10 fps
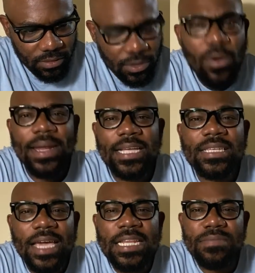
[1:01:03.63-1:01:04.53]
and
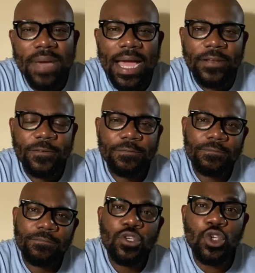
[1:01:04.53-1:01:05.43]
ask any man.
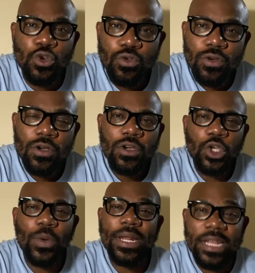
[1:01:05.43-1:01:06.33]

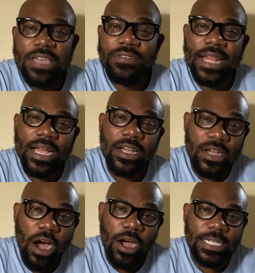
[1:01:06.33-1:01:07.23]
You were living like a
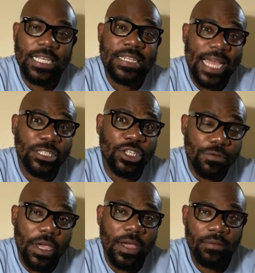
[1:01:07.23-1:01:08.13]
god in
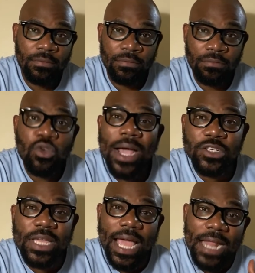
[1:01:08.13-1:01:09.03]
Nigeria. You
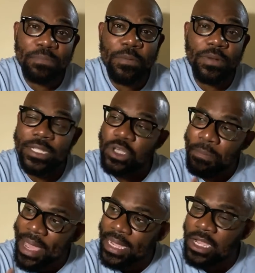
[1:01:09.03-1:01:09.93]
actually had people at your
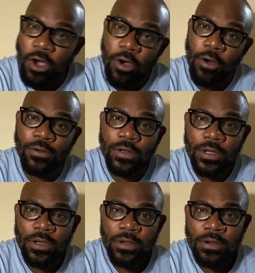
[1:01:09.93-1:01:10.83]
beck and call.
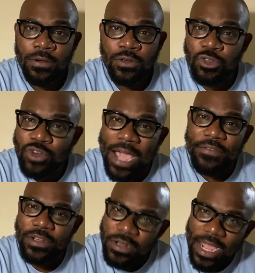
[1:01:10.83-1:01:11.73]
You're
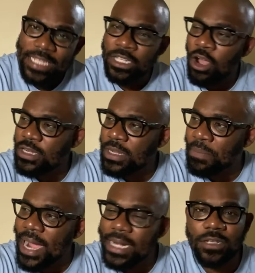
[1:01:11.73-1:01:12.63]
driving a nice Honda
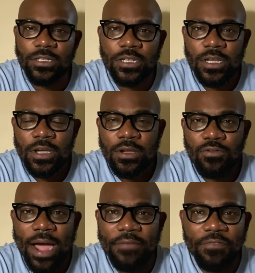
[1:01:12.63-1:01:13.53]
Pilot,
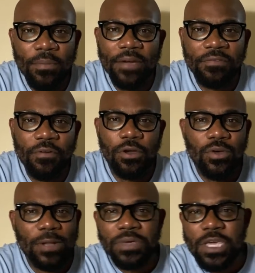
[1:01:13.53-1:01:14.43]
right? 4x4. You
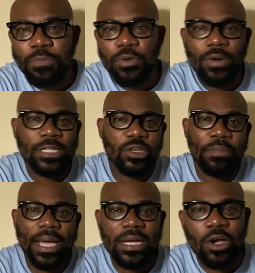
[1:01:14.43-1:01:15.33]
had people at your
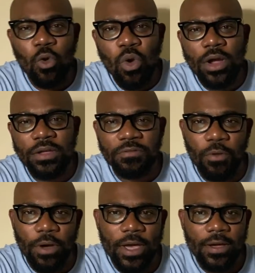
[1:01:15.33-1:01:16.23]
beck and call working
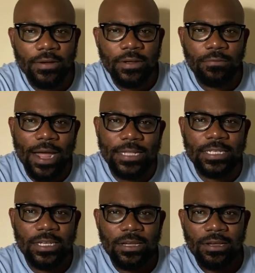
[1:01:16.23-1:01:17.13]
for you, right?
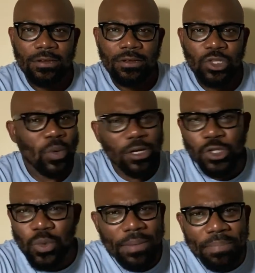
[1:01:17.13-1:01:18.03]
You were not
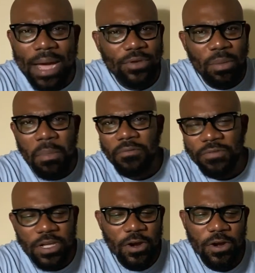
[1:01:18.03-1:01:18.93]
doing bad with your
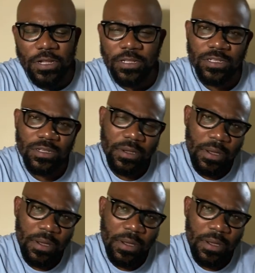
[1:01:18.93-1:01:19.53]
monthly earnings.